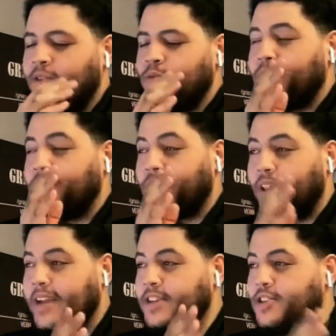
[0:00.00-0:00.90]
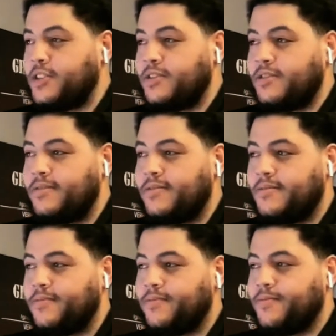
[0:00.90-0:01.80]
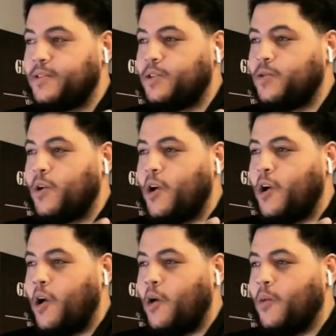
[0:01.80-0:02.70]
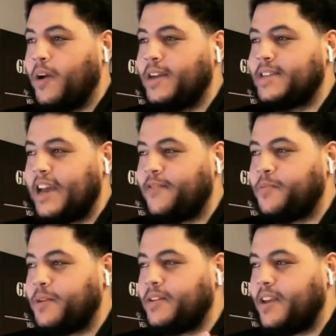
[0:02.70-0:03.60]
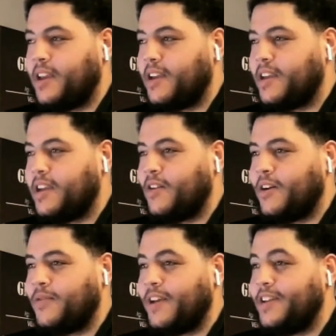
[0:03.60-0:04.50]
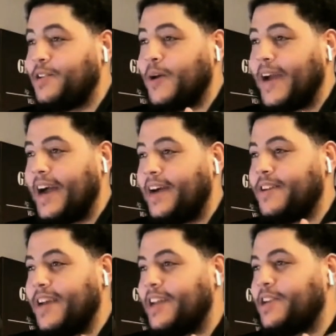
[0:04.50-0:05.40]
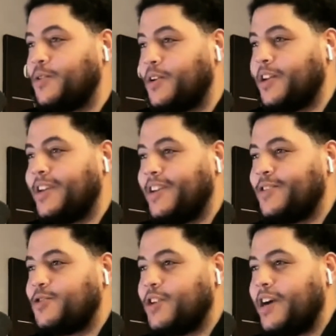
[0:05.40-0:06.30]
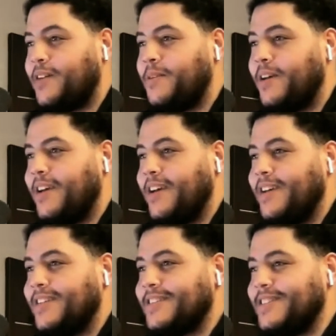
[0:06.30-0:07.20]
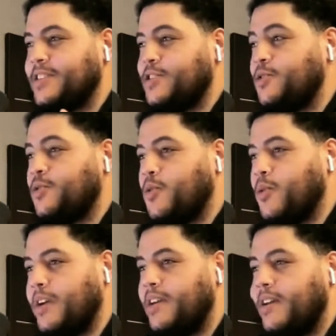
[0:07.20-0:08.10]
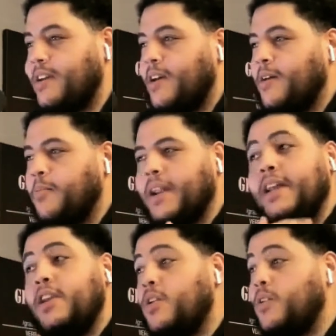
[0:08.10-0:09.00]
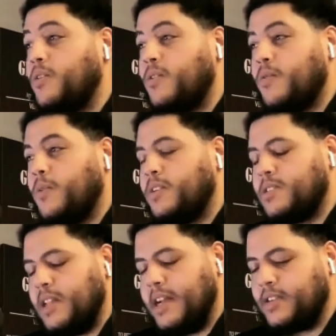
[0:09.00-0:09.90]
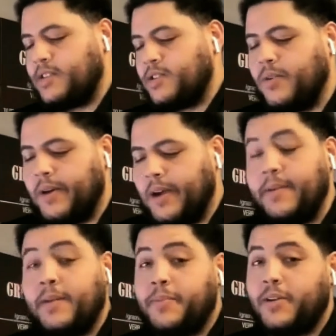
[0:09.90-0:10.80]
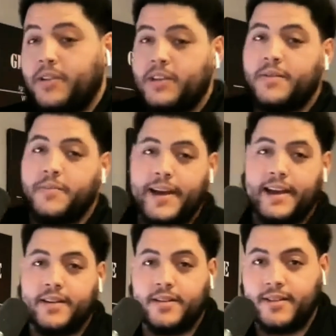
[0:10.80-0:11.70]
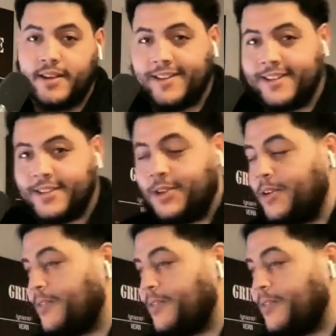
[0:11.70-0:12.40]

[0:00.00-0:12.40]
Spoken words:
in reflection, you always have been taken care of and you haven't had to get another job since you quit. But I know what it's like. So I'm gonna peel the lid back. I